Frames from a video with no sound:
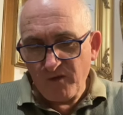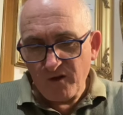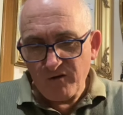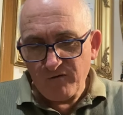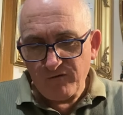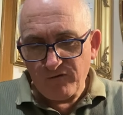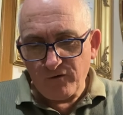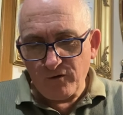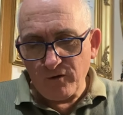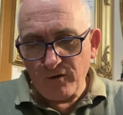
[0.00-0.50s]

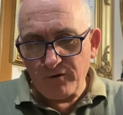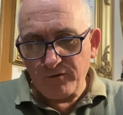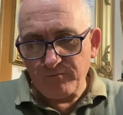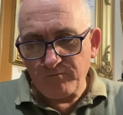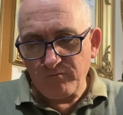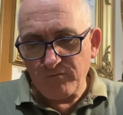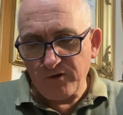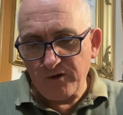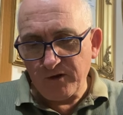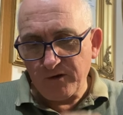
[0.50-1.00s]

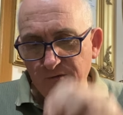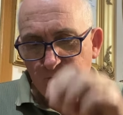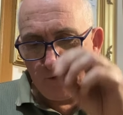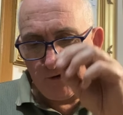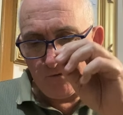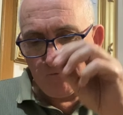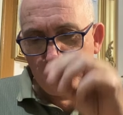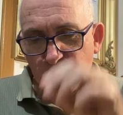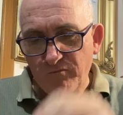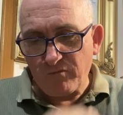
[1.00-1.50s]
fallen that
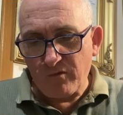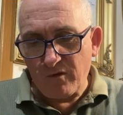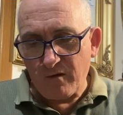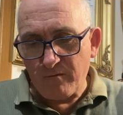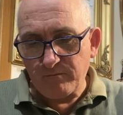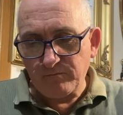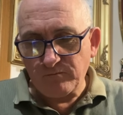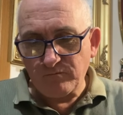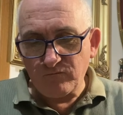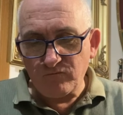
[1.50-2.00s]
were
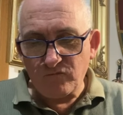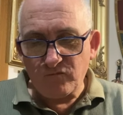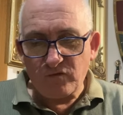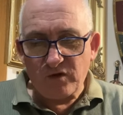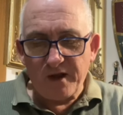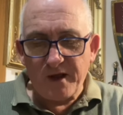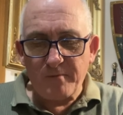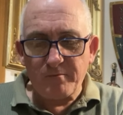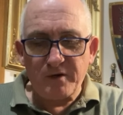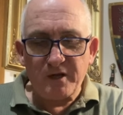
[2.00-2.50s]
damn